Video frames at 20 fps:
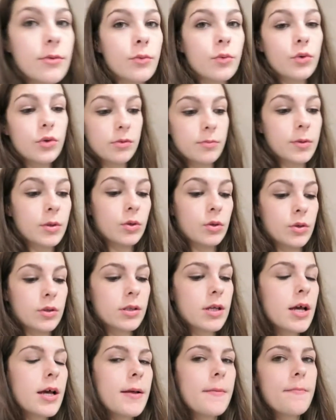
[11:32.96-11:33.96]
that was
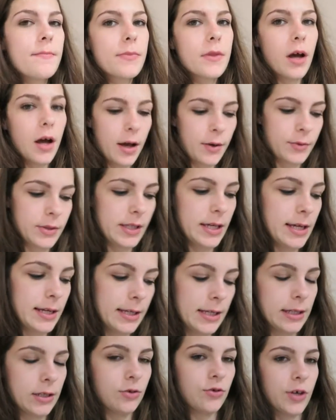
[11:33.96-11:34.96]
because I was
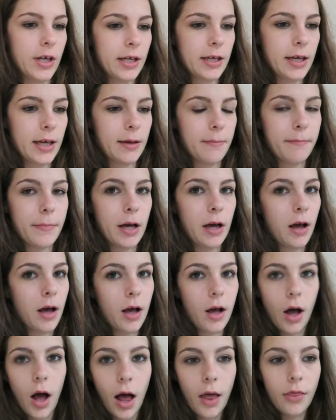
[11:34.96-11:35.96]
eating and drinking, but
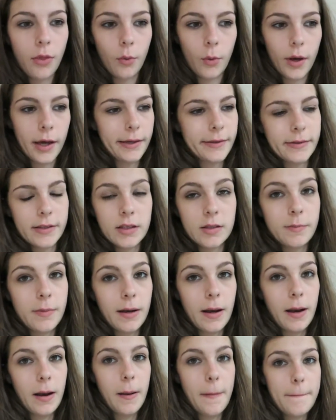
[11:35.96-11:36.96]
otherwise it's
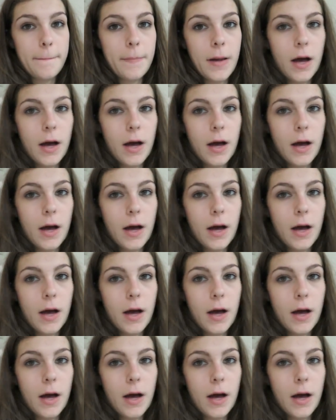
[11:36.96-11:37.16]
been